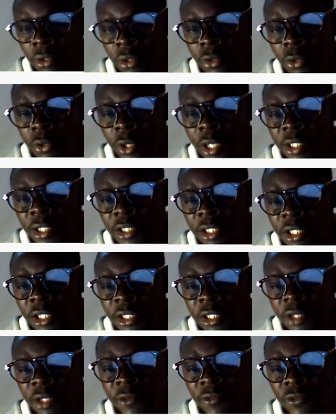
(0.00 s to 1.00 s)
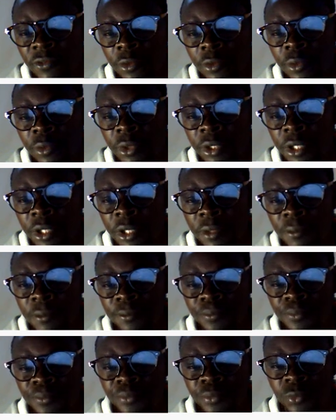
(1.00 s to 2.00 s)
change them from here.
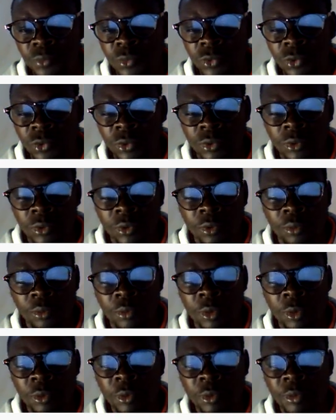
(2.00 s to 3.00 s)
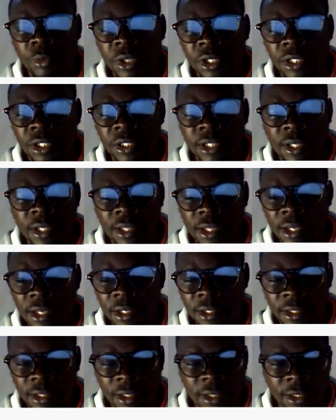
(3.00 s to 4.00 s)
Maybe make it a third, and